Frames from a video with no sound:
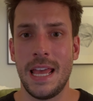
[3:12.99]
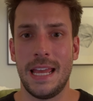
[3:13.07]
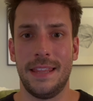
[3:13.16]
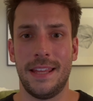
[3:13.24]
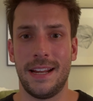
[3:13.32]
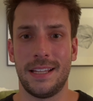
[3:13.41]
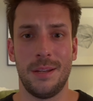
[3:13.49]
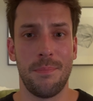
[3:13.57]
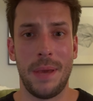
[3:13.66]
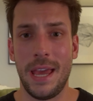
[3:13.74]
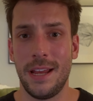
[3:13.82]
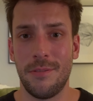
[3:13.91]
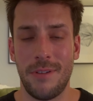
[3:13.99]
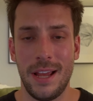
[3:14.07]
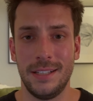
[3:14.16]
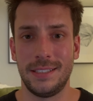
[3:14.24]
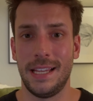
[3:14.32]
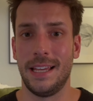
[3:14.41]
and that I can pay
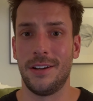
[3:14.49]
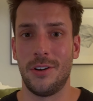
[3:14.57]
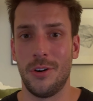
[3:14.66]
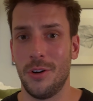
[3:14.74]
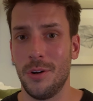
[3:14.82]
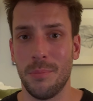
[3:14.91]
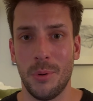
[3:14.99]
rent and earn